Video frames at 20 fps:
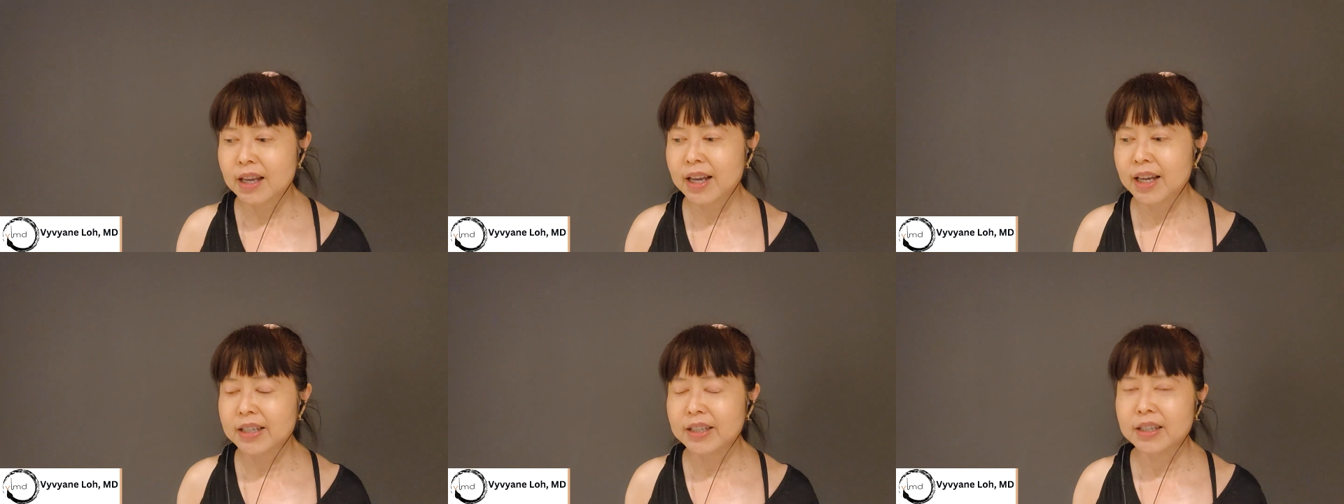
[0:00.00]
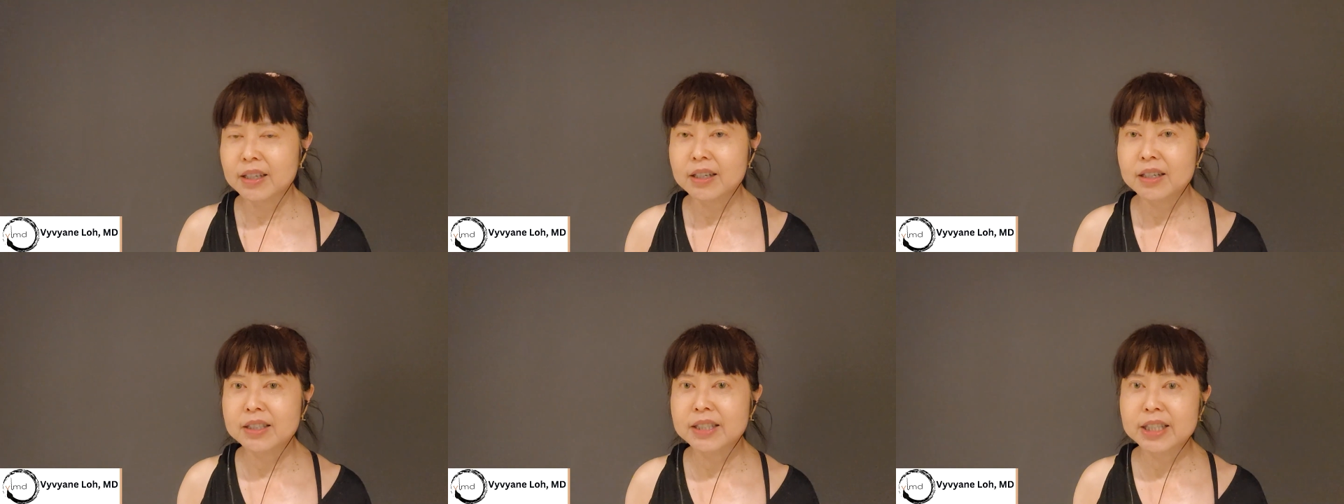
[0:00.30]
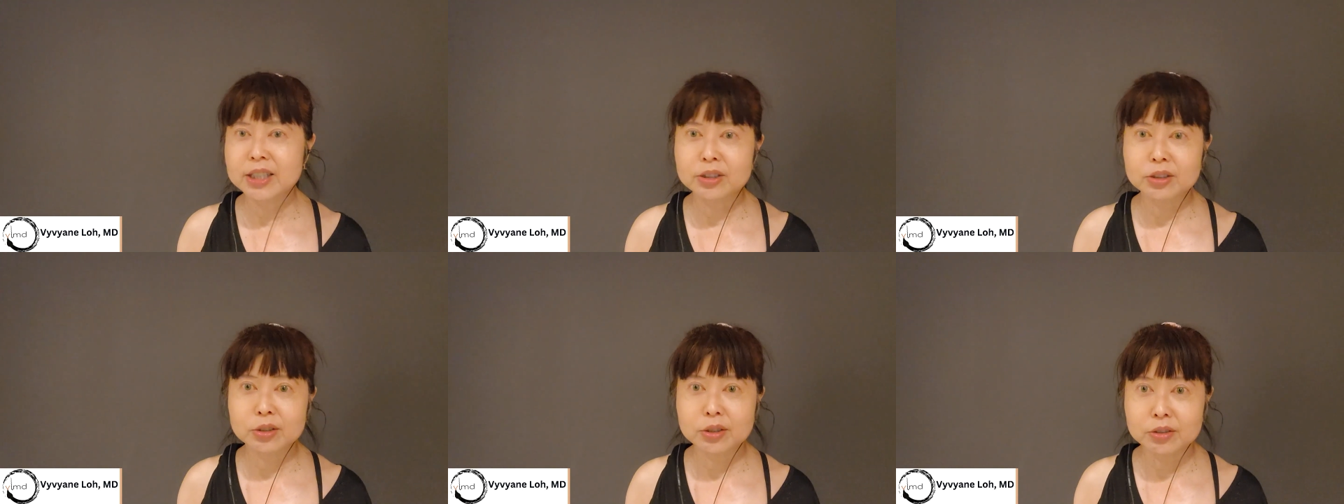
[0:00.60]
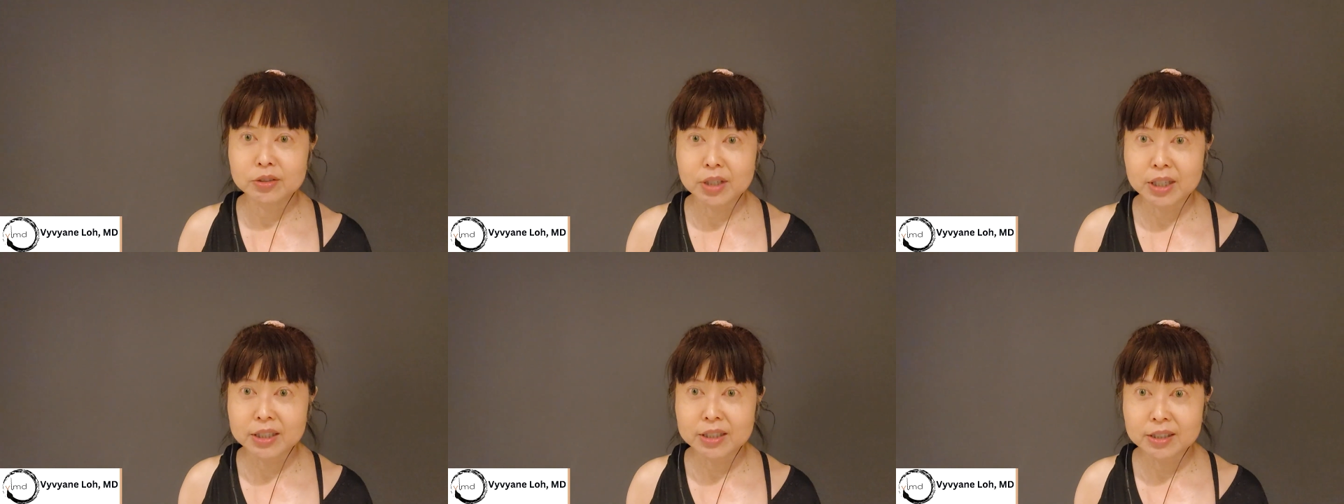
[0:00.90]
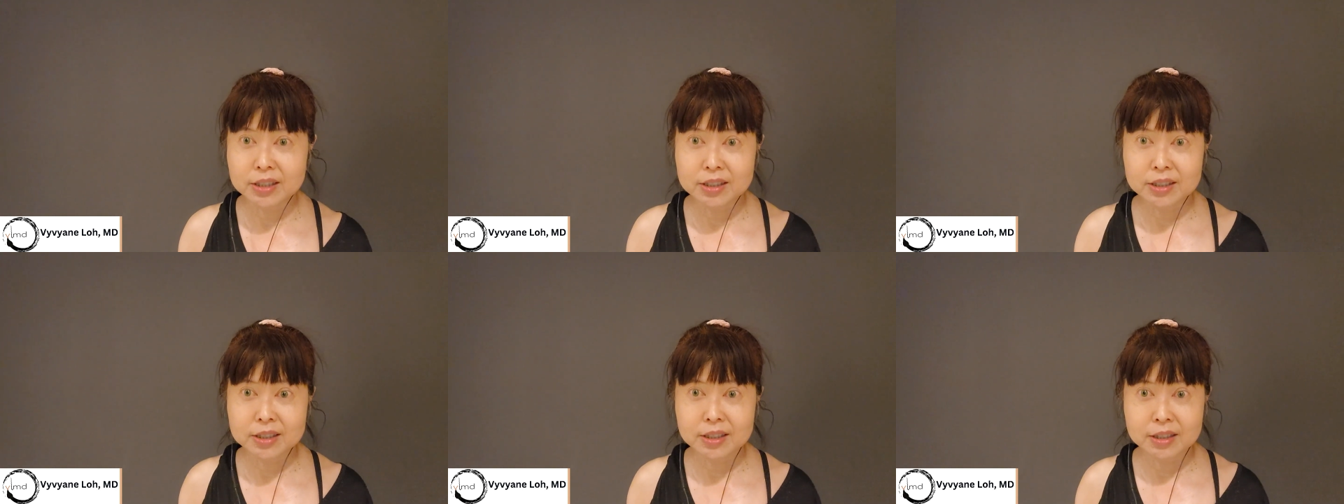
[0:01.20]
I need to address
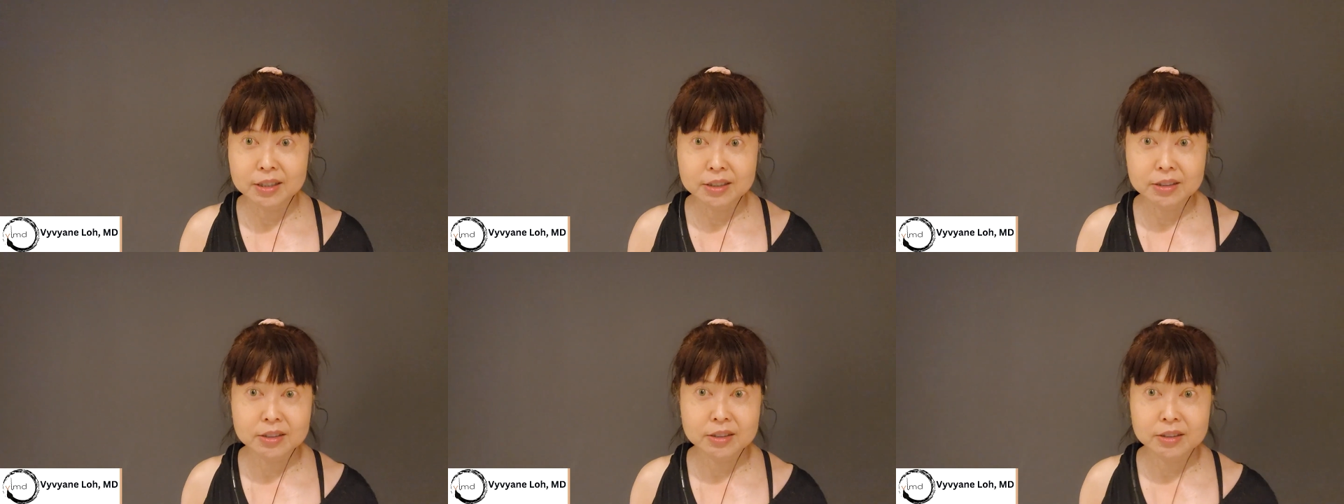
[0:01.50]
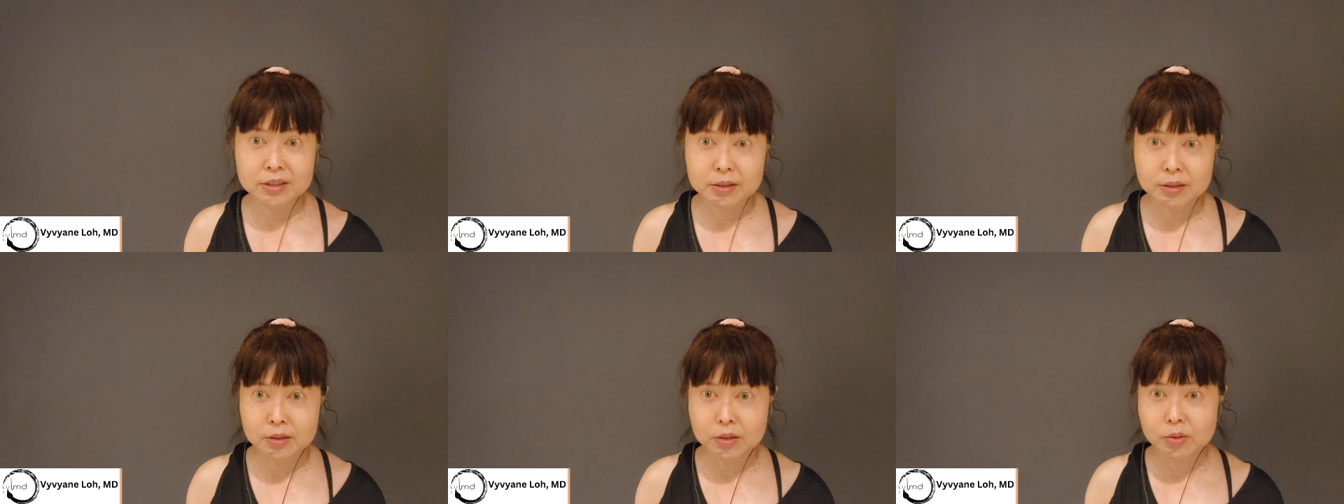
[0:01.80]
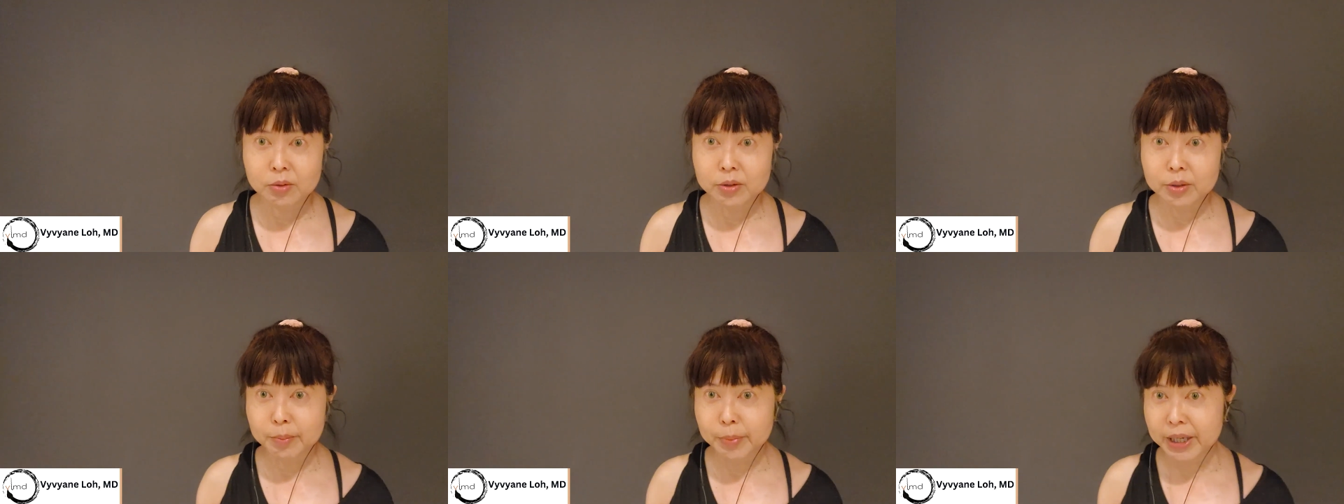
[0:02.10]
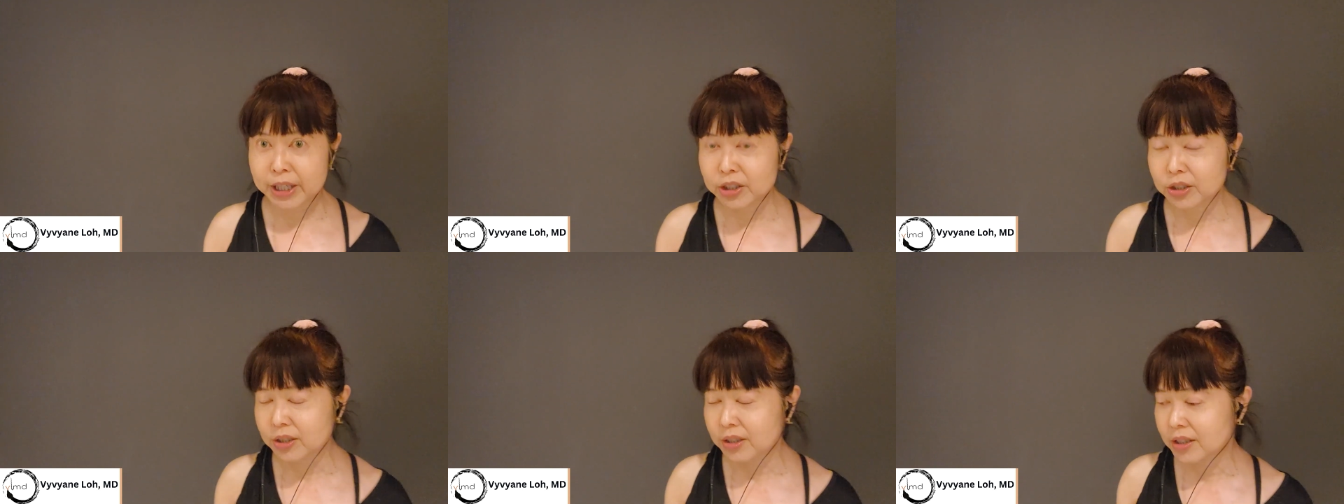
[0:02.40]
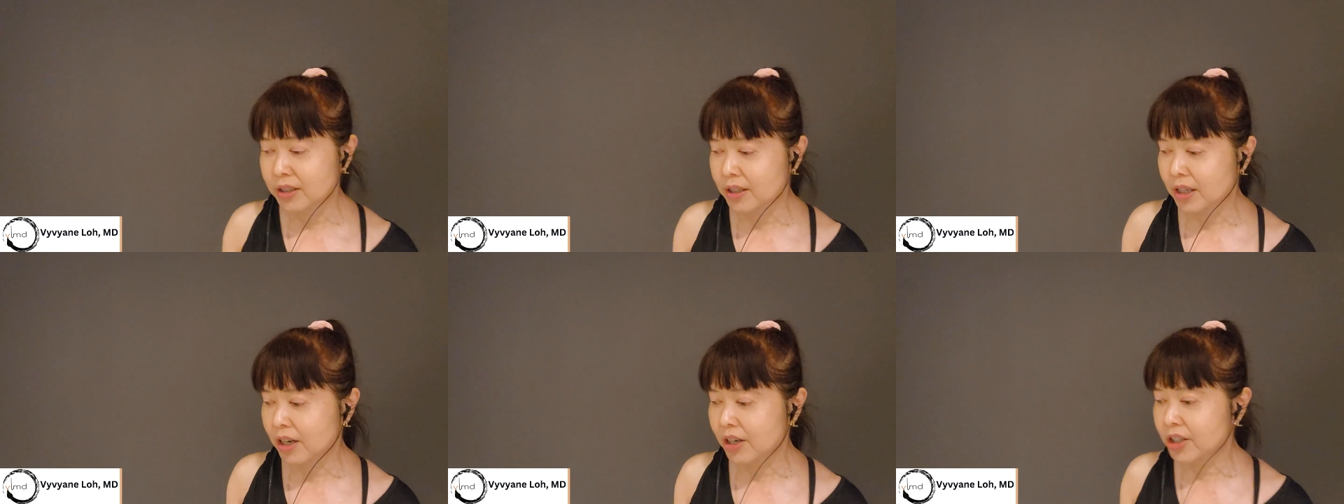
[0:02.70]
this because all the
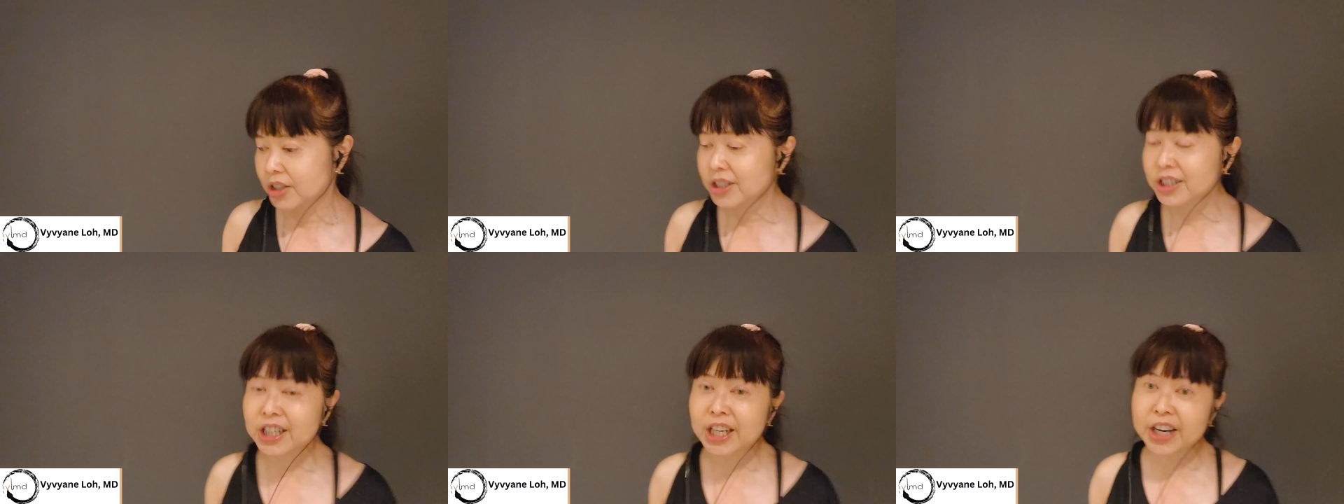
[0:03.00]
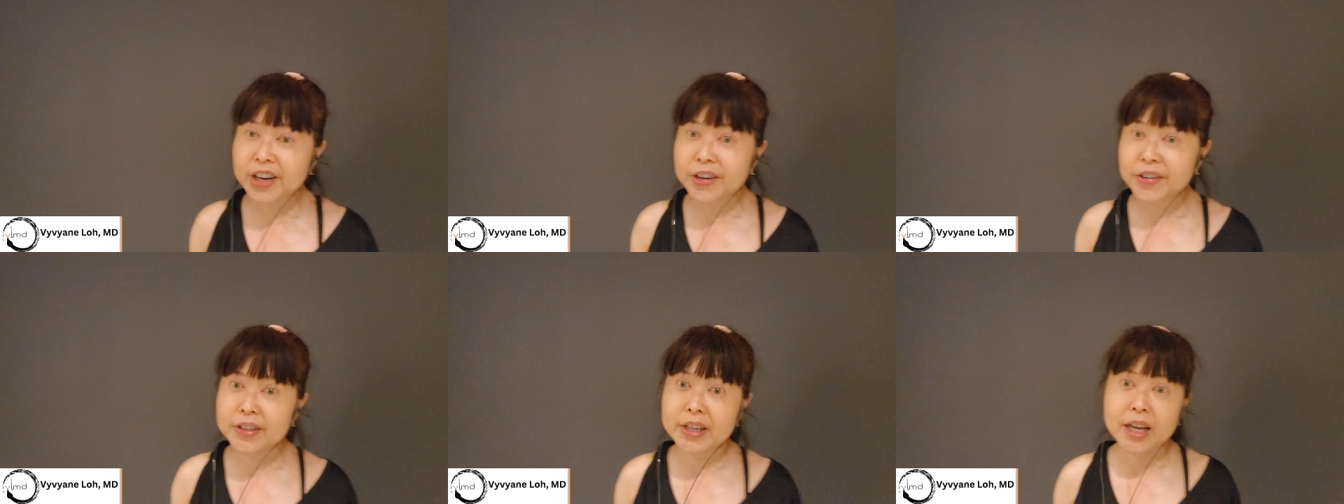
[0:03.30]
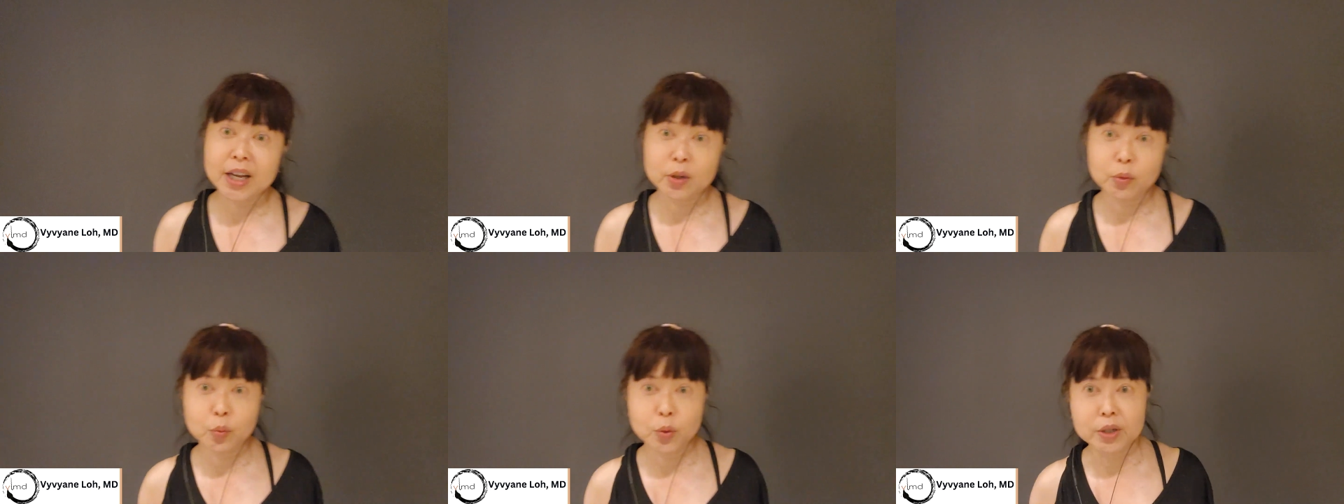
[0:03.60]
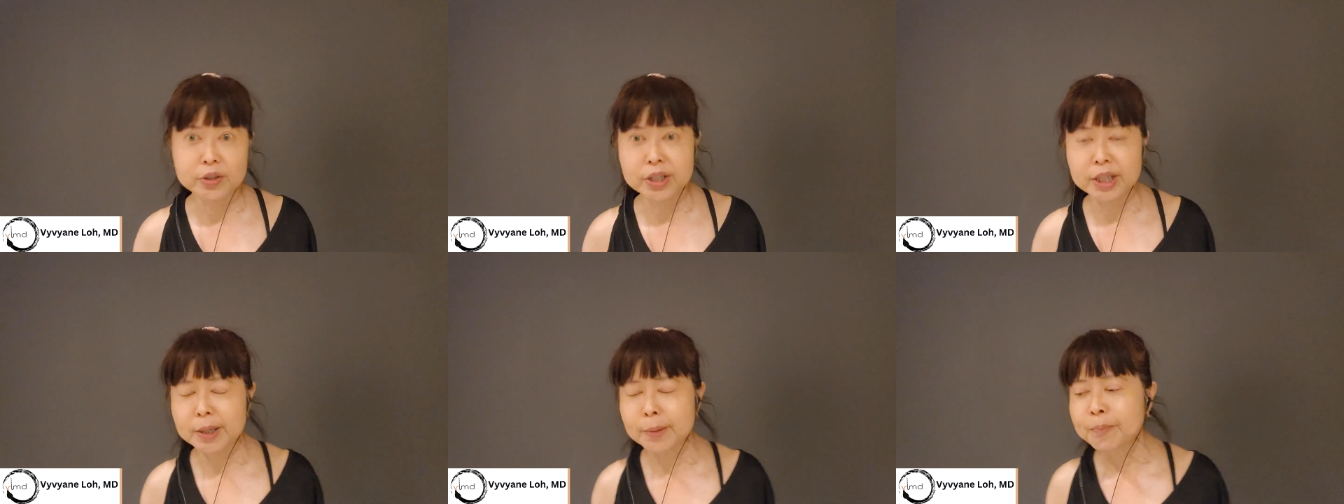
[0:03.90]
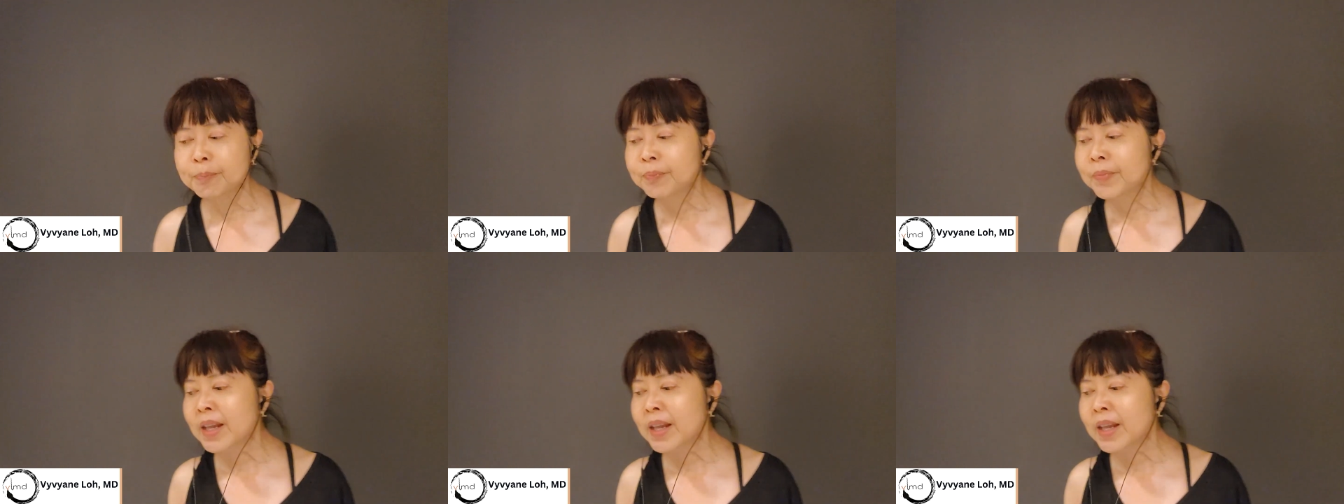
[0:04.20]
patients are scared and worried.